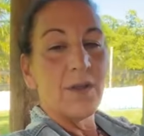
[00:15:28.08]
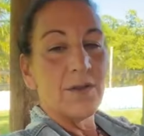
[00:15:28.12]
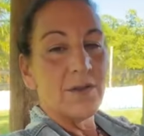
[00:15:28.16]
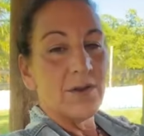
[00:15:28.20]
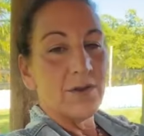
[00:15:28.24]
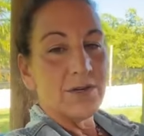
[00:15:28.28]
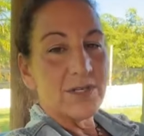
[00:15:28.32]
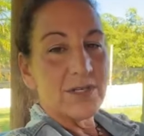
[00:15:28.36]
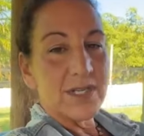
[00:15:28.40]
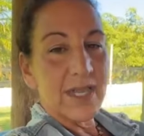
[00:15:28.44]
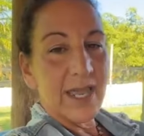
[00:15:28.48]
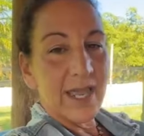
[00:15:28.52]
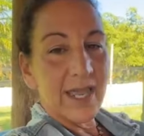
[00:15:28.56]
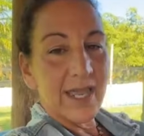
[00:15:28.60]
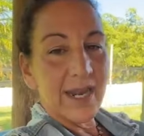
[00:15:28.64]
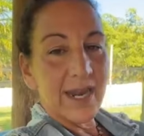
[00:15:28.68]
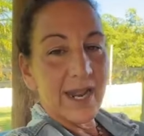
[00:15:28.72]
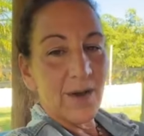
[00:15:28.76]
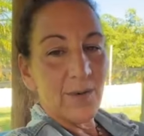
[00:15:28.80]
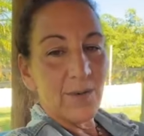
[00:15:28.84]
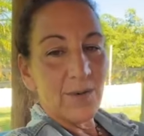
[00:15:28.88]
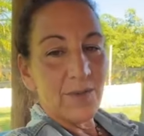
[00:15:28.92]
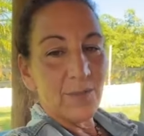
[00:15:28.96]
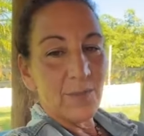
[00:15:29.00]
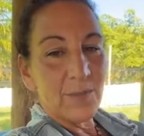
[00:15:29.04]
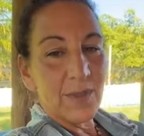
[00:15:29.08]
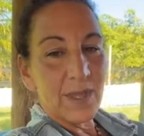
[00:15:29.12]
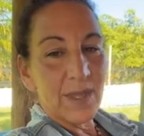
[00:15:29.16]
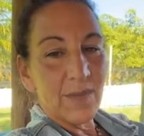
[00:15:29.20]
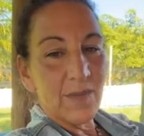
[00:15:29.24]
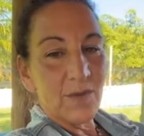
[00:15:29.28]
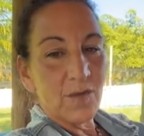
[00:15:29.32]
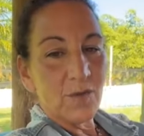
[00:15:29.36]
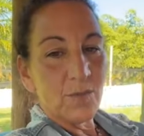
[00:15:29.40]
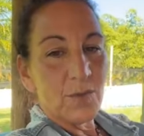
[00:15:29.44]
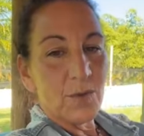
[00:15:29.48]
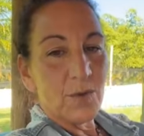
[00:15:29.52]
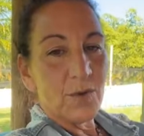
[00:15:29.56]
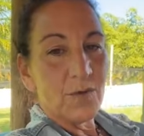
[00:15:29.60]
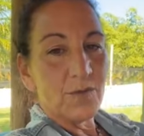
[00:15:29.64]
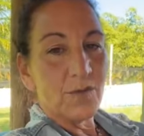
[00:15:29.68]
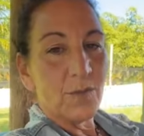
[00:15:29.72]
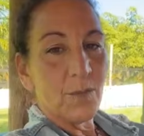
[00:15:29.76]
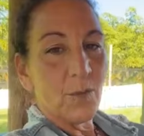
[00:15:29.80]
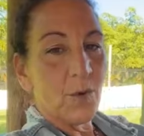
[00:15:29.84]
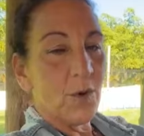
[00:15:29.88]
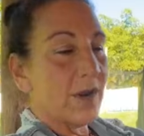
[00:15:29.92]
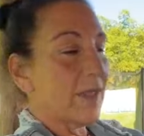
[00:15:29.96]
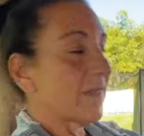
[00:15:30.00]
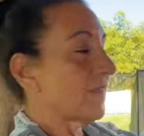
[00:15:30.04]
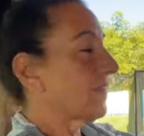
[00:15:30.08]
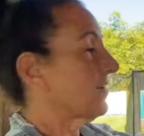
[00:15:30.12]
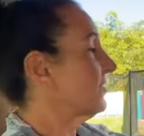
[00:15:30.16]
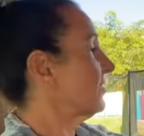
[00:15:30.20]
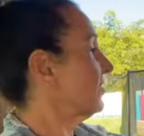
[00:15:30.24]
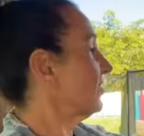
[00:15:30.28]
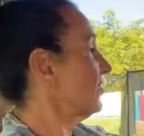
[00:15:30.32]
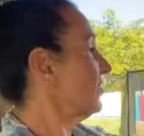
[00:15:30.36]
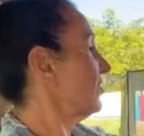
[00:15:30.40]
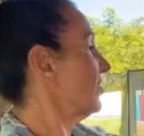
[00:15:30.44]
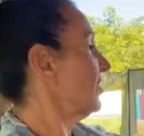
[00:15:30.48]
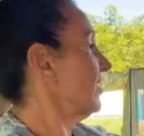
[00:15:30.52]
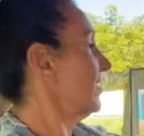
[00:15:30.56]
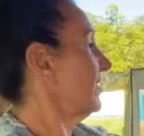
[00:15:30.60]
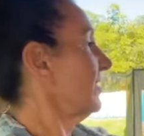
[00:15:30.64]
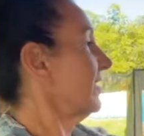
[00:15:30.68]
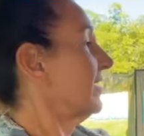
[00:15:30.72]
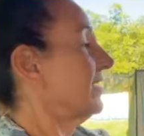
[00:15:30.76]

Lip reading: and Waldo just hanging out with me in this beautiful morning. They're just